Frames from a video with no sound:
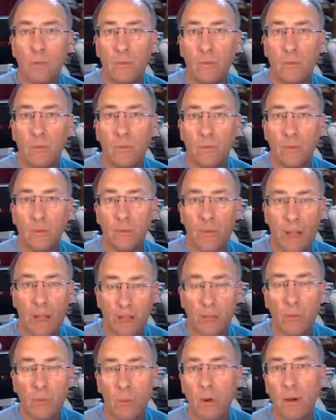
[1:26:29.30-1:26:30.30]
And that
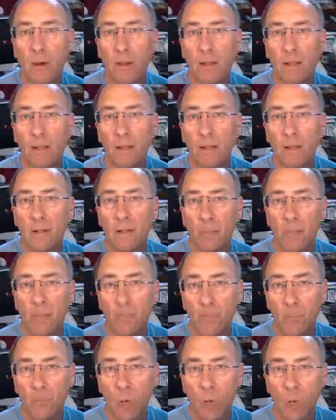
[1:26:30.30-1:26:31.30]
is why
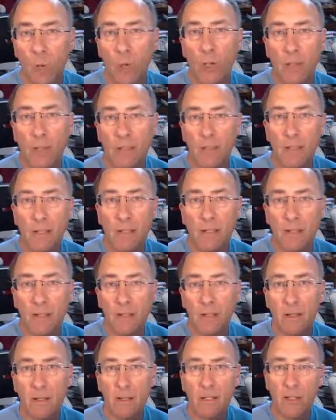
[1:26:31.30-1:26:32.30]
the world's media
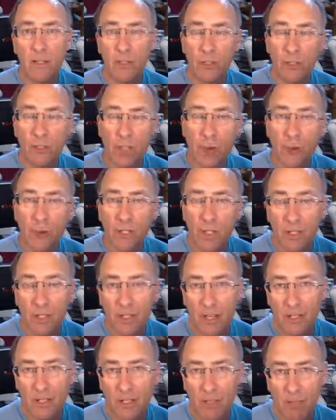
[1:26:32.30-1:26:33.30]
is totally
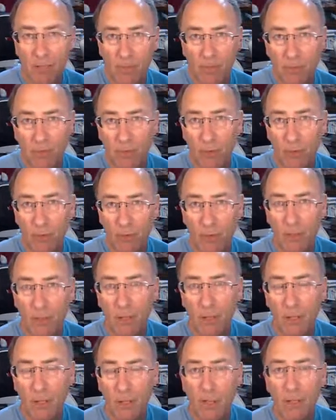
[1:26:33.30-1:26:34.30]
against President Trump,
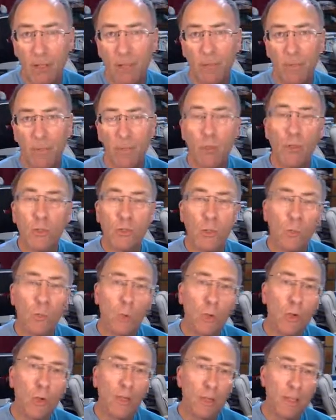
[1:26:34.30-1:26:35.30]
because the
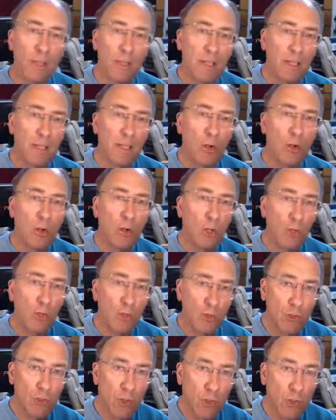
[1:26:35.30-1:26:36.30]
world's media are
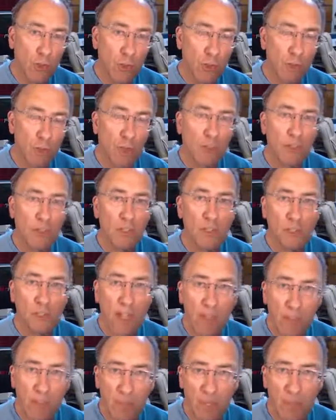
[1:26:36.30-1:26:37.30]
controlled by the same
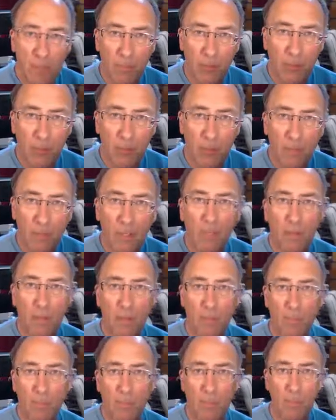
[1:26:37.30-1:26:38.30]
people
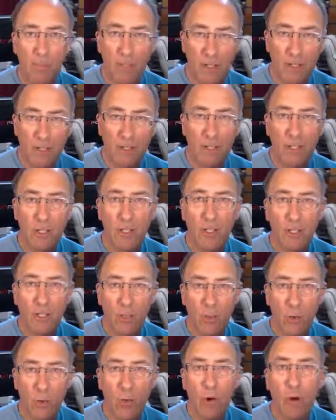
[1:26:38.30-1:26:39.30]
that print
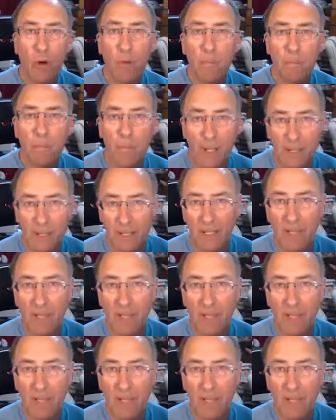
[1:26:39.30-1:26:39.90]
your money.